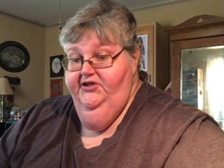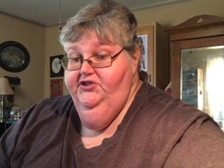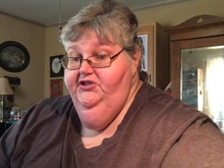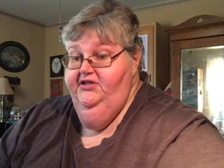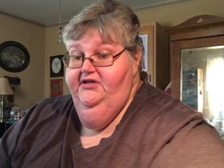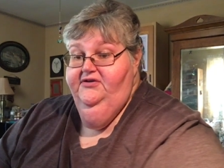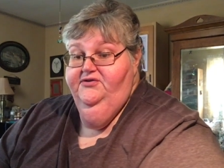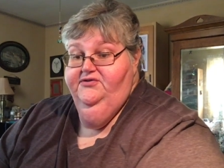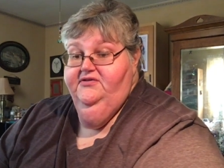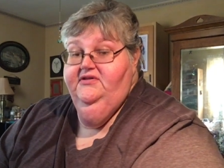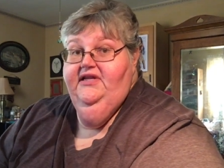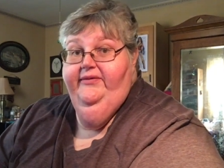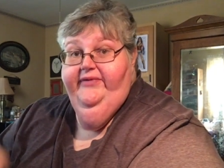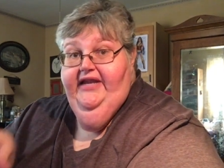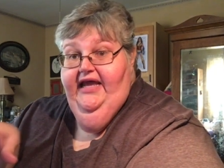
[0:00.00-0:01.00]
She knows
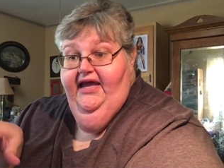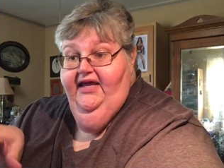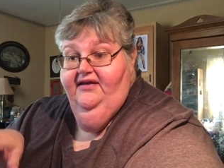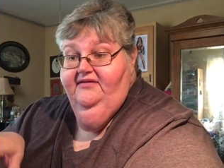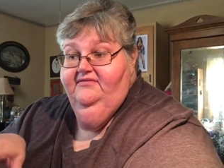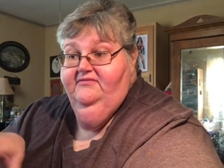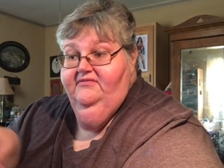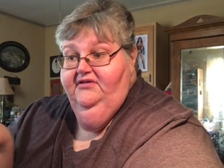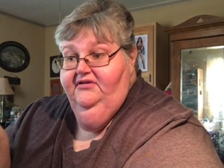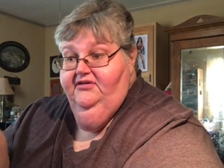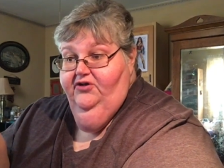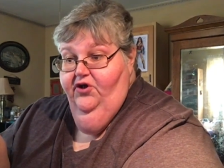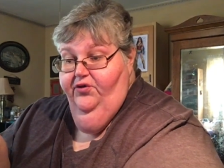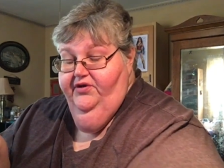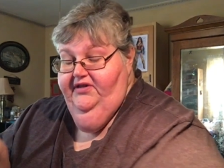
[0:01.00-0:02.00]
lemonade,
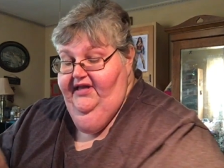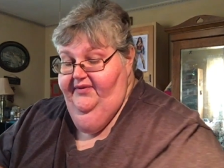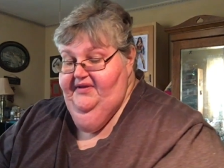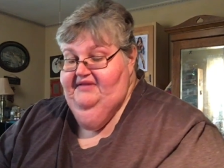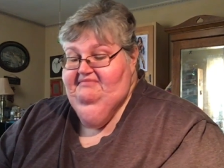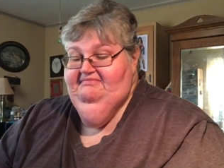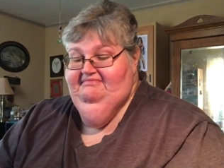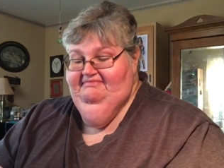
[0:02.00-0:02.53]
Coke with lemon.